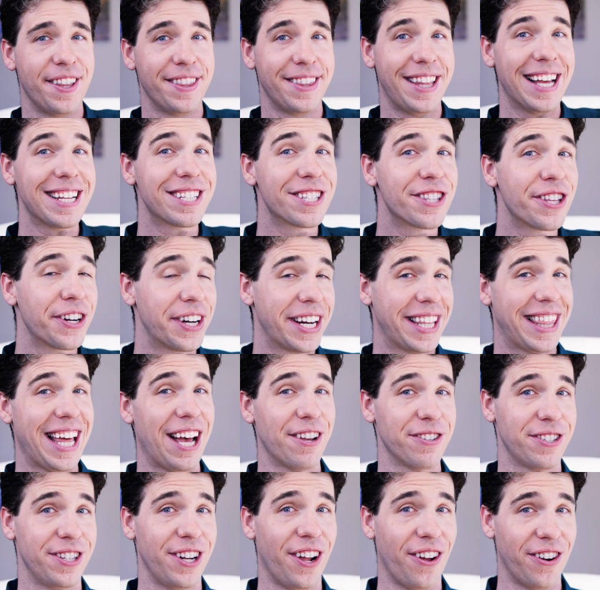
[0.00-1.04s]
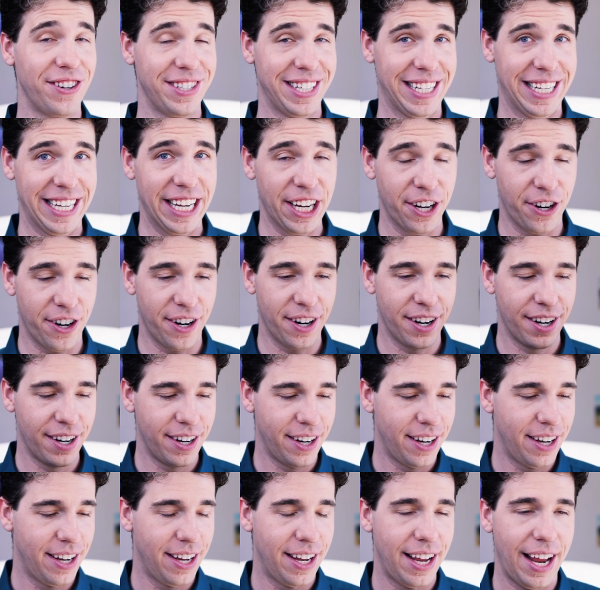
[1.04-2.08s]
That's $30,000 a year.
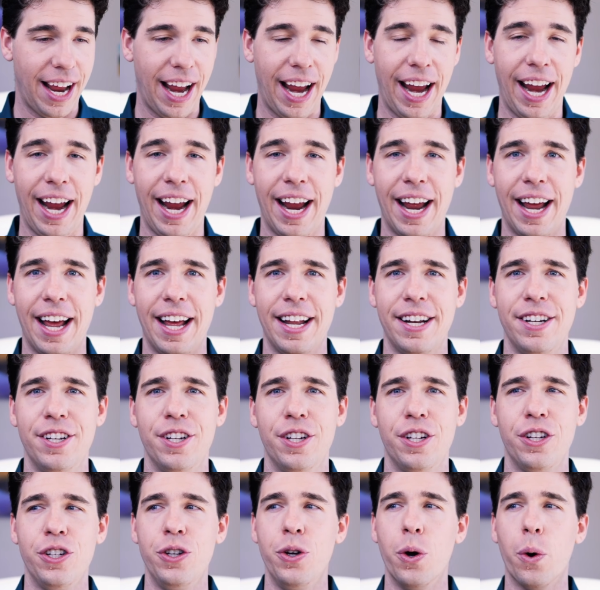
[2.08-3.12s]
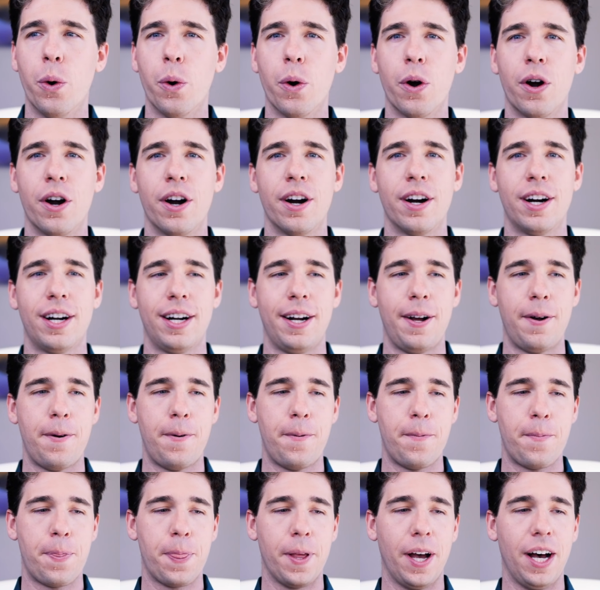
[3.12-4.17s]
And your
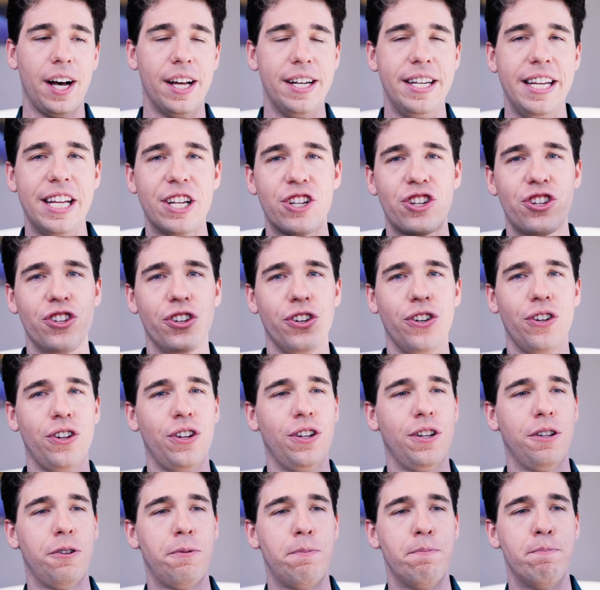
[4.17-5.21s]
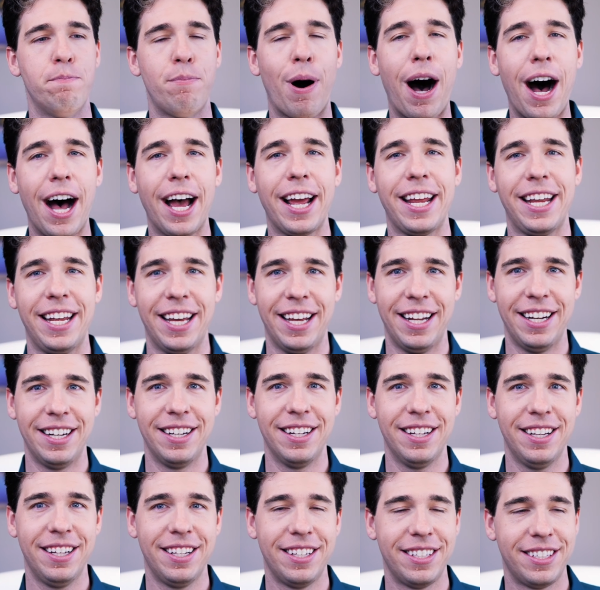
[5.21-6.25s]
initial
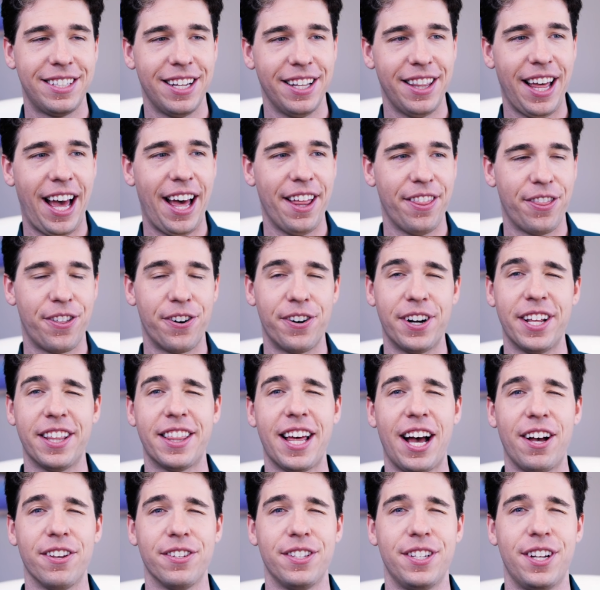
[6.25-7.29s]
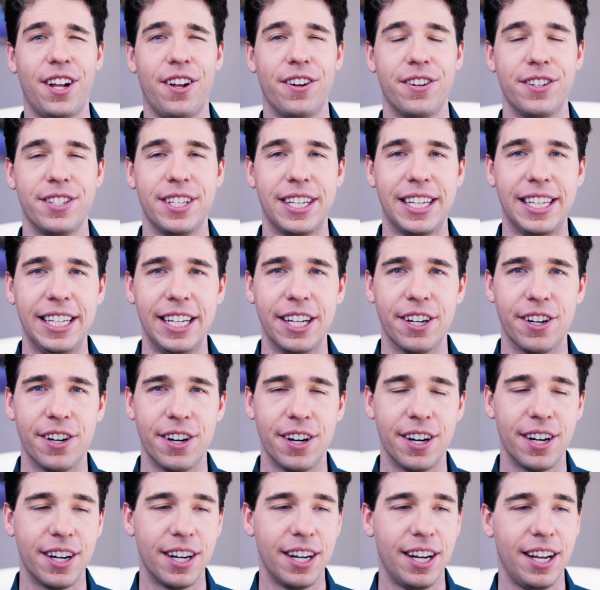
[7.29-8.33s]
buy-in to that $30,000 a
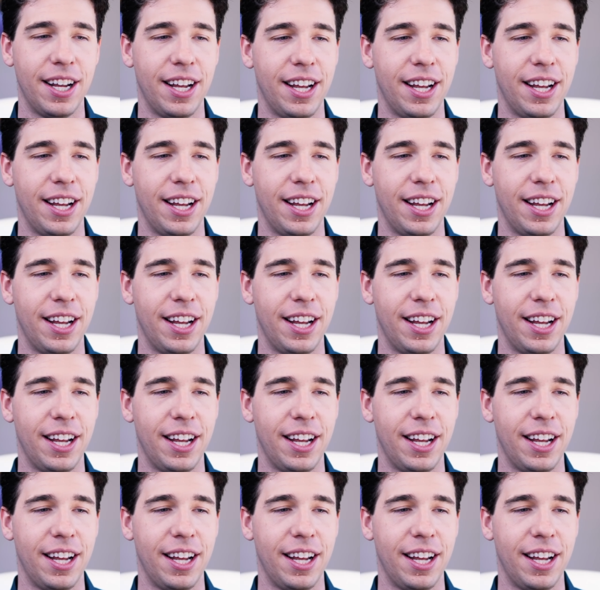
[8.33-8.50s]
year